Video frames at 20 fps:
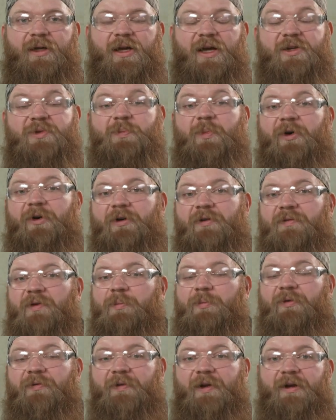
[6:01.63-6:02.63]
As part of
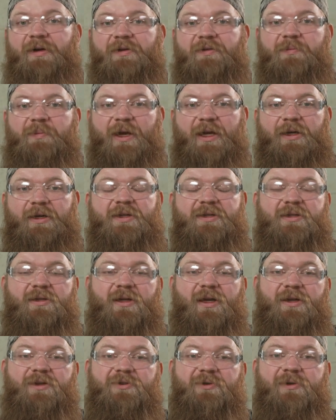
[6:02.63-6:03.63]
a preventative maintenance
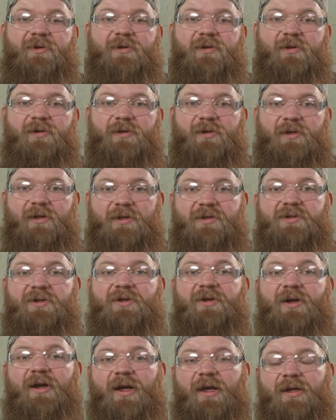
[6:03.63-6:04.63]
schedule, it is a
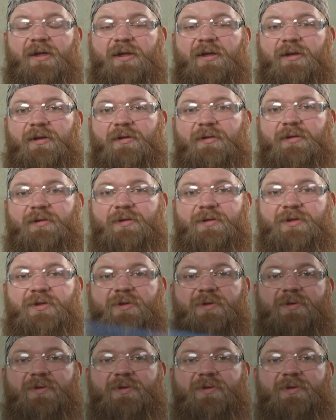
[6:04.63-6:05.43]
good idea to